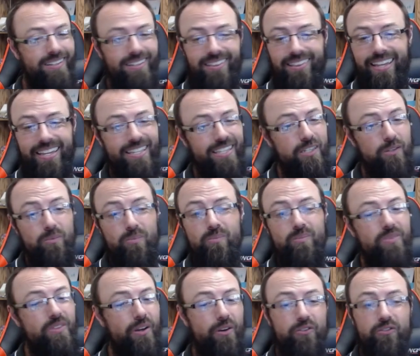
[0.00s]
Like you,
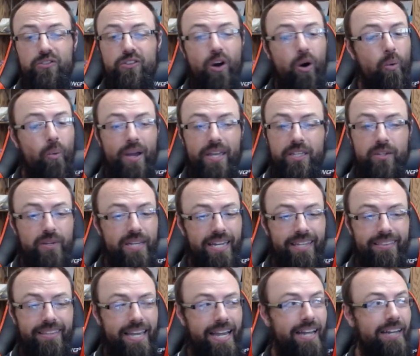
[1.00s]
there's no way you
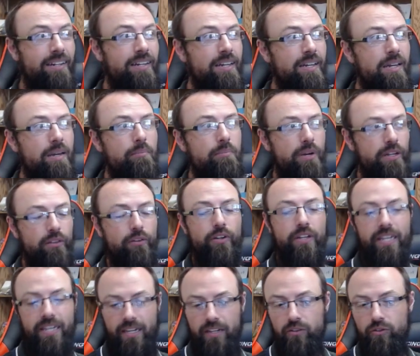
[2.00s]
get that by
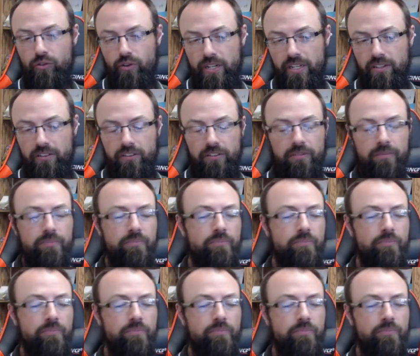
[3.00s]
looking at trees.